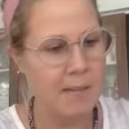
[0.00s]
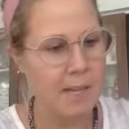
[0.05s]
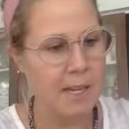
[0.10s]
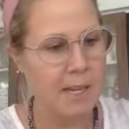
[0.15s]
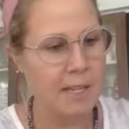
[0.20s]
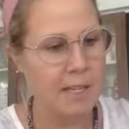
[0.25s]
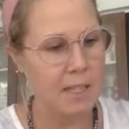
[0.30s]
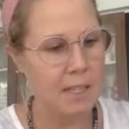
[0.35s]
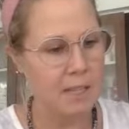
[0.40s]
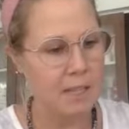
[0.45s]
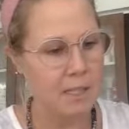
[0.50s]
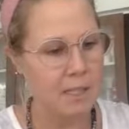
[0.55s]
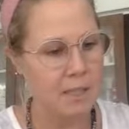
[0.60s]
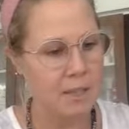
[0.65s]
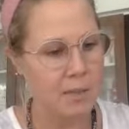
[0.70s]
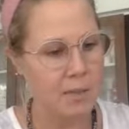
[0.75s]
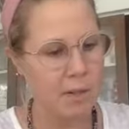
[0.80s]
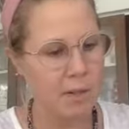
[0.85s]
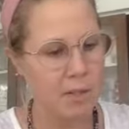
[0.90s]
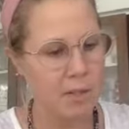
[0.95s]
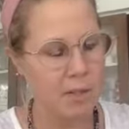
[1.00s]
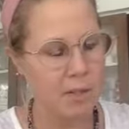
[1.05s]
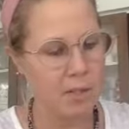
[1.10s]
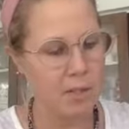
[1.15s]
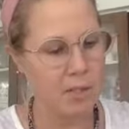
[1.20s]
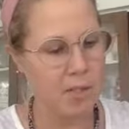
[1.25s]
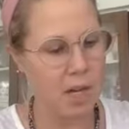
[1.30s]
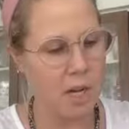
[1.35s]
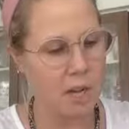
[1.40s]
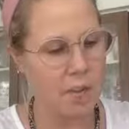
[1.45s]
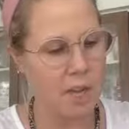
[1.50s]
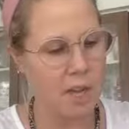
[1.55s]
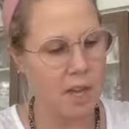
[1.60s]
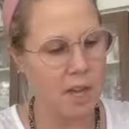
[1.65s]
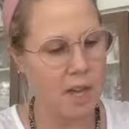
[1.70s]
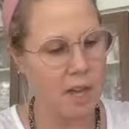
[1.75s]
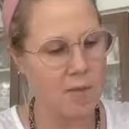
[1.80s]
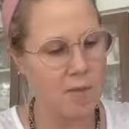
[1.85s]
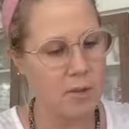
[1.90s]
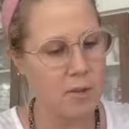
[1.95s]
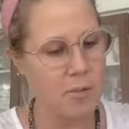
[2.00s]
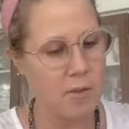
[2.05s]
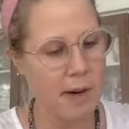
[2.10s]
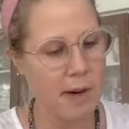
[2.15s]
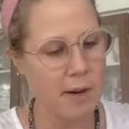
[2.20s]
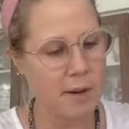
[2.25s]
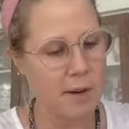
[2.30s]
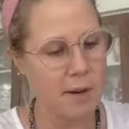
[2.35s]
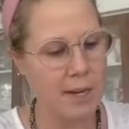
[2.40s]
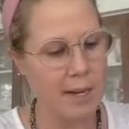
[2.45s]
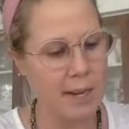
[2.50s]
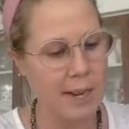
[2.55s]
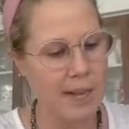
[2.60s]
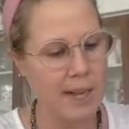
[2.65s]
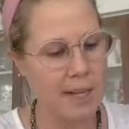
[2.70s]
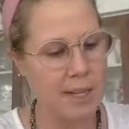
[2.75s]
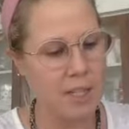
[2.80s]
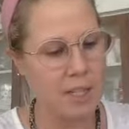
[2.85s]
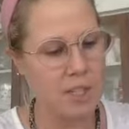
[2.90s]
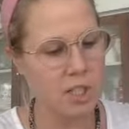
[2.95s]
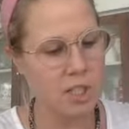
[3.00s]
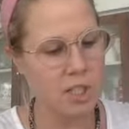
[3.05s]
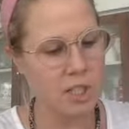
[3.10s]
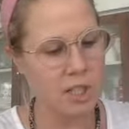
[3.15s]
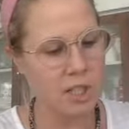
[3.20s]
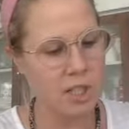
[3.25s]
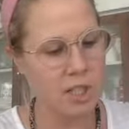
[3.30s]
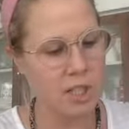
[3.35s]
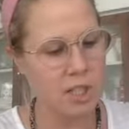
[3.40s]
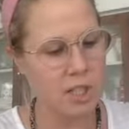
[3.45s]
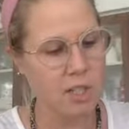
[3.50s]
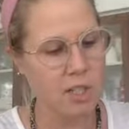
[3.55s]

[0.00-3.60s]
And it does a pretty good job. If you buy organic ginger,